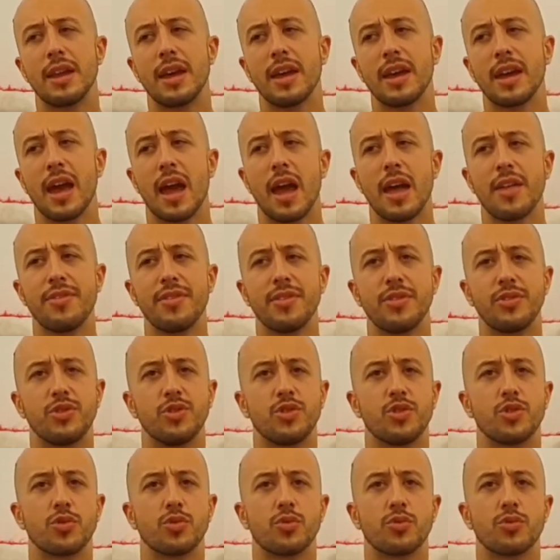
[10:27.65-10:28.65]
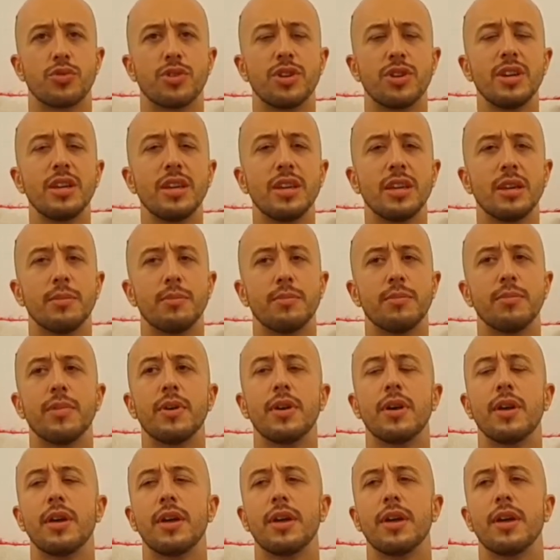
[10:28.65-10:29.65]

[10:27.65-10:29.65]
I had this dream,